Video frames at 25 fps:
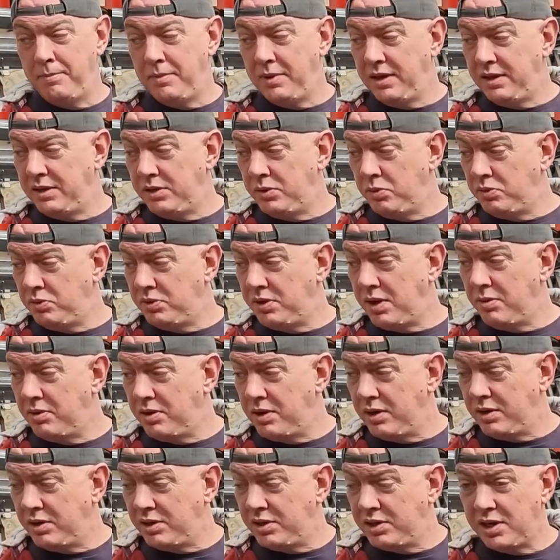He's also
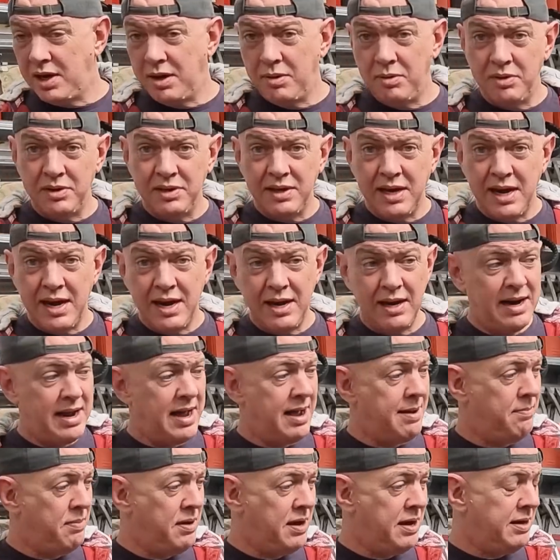going to show us how to
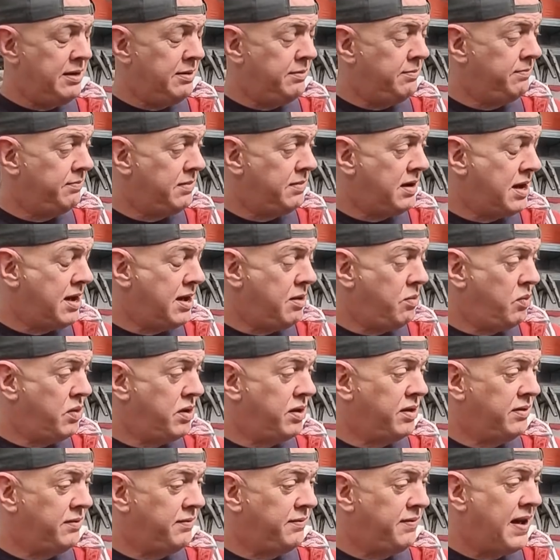lap in one
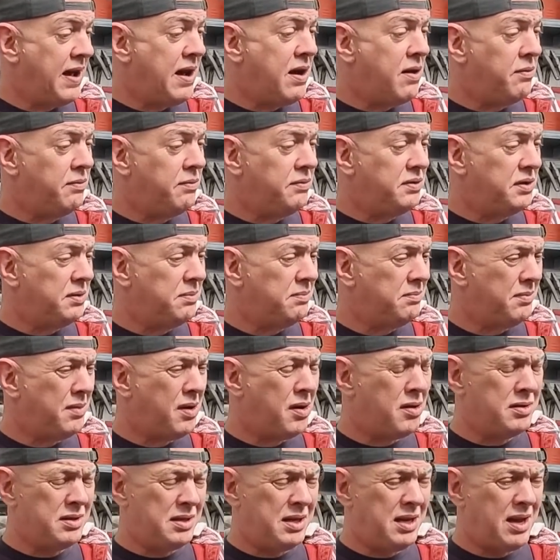of the valves.
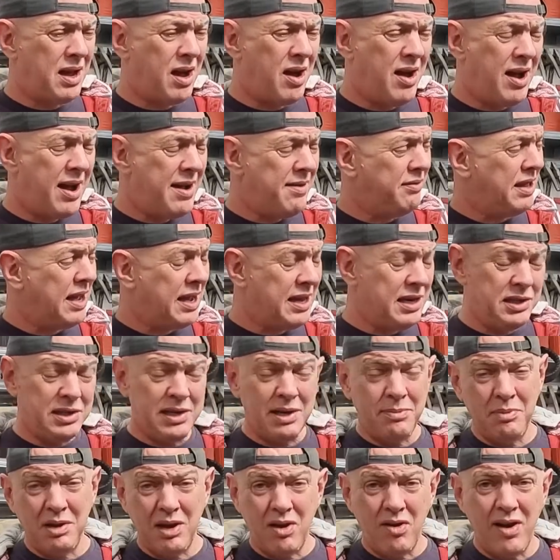That is
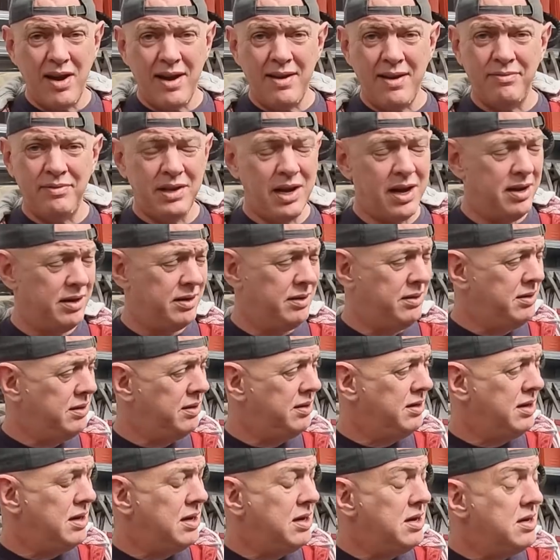something I have done.
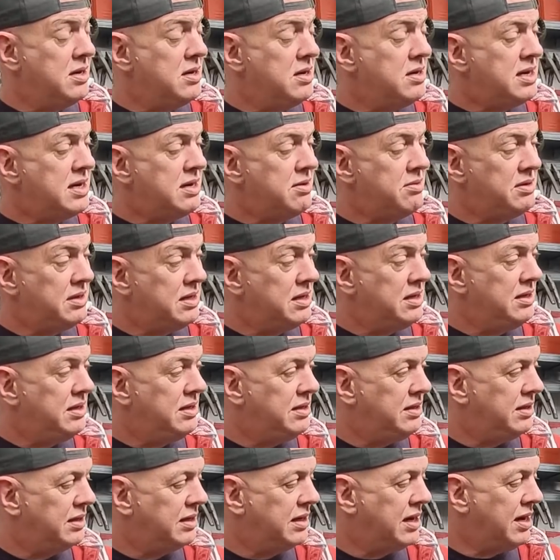That was
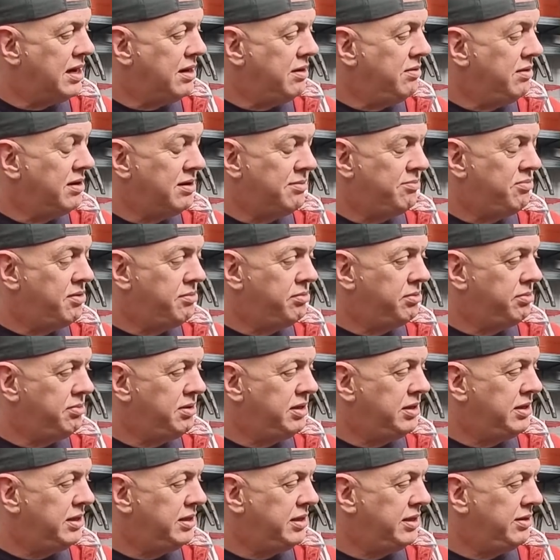ages ago, and I
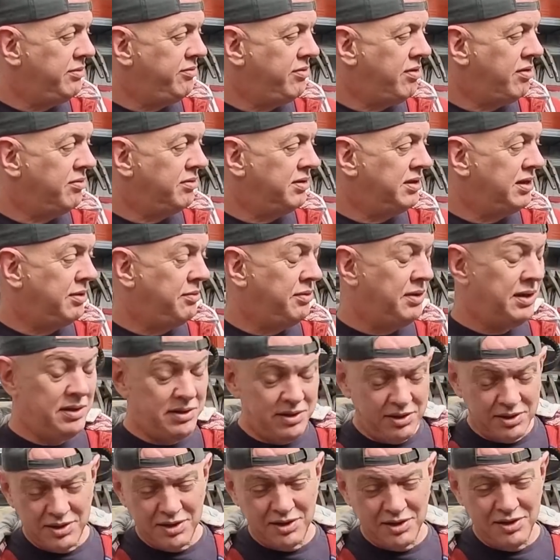probably did it wrong. So
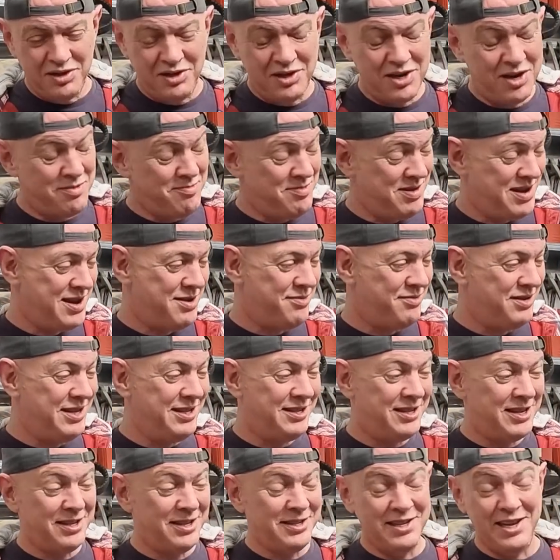he's just going to show me how he
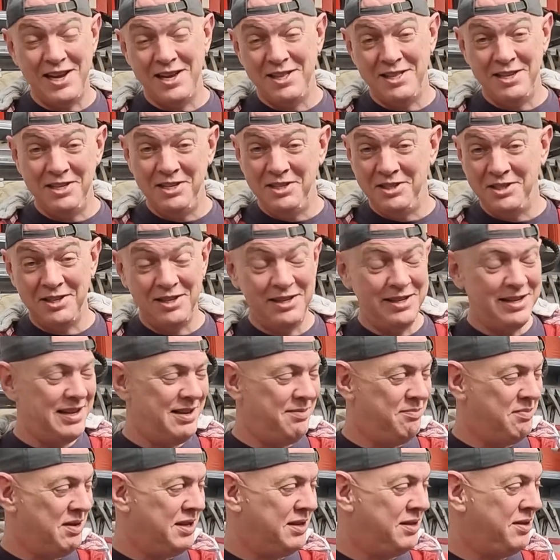does it, and then he's going to
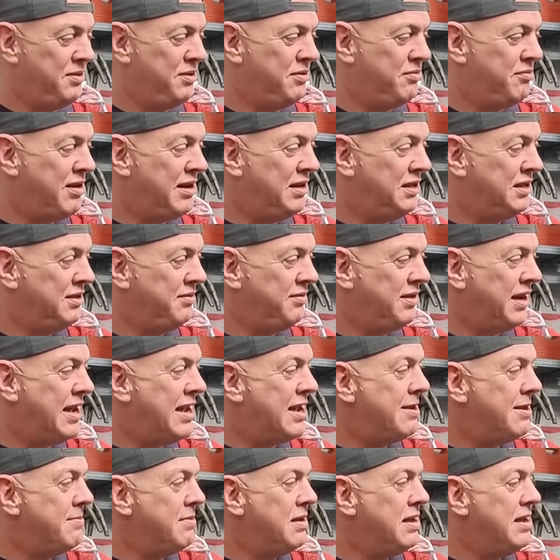leave me to do the rest of it.